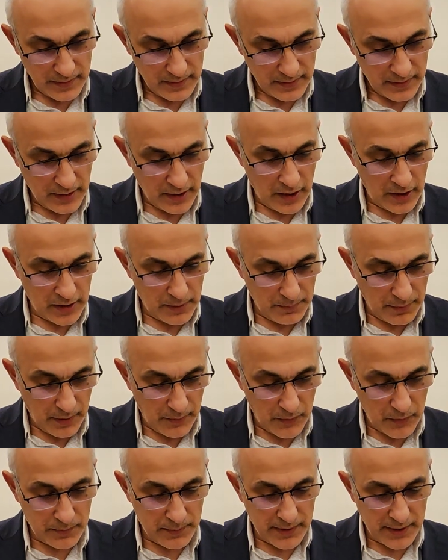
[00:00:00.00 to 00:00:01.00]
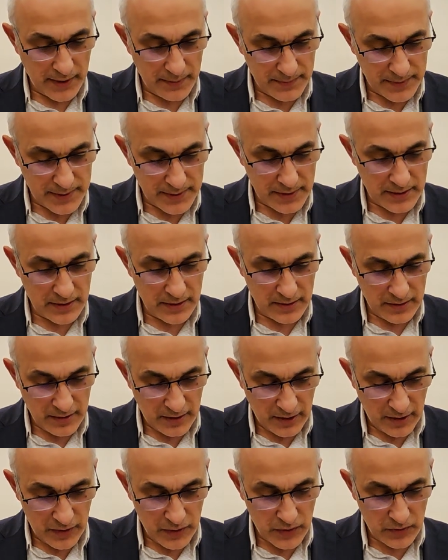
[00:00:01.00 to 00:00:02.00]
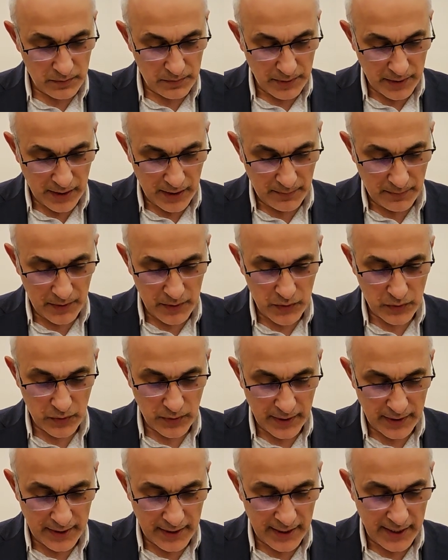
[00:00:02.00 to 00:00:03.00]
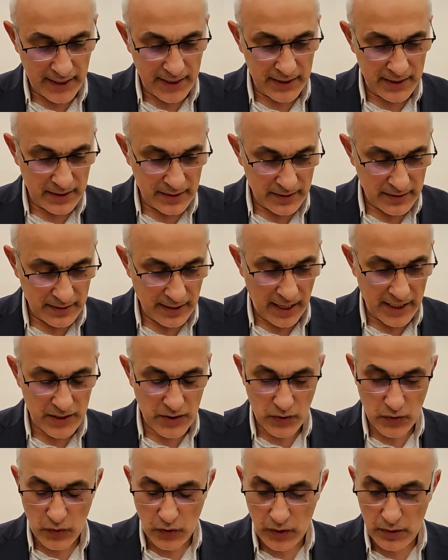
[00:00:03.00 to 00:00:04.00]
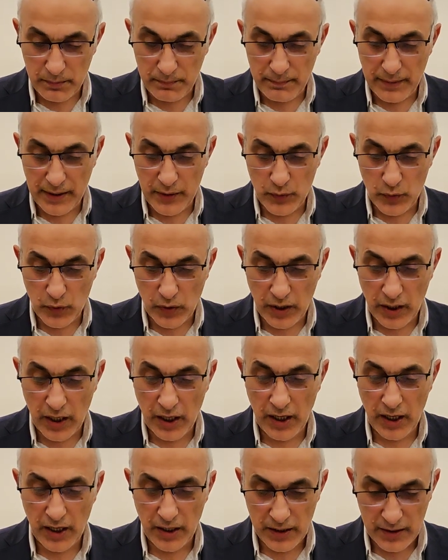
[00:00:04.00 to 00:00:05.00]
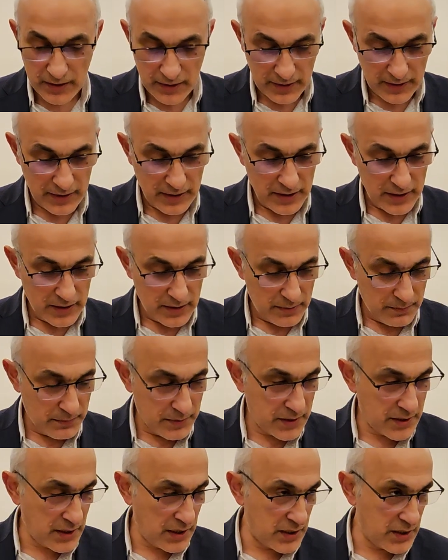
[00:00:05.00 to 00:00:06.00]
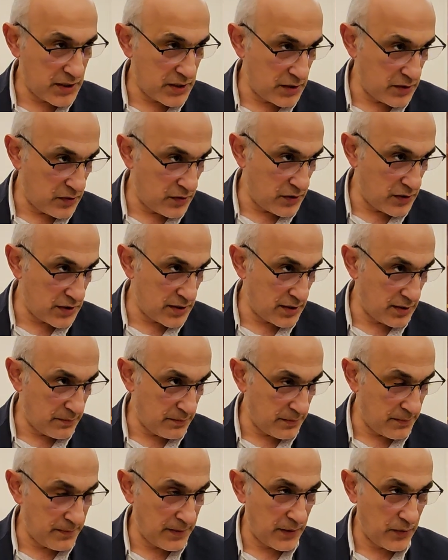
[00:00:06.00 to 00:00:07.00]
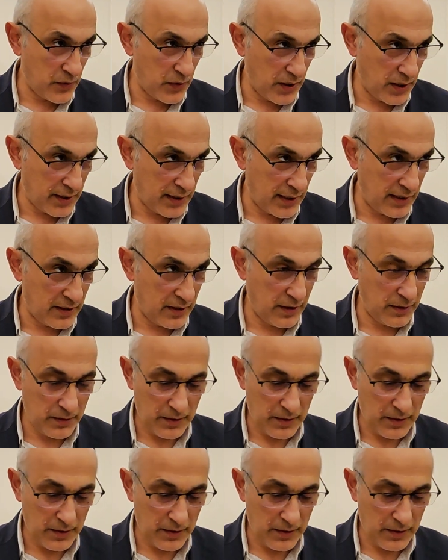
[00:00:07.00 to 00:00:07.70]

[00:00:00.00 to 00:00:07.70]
Now the Bamot became Asur again. That's called Menucha. Mishkan Shiloh is the menucha that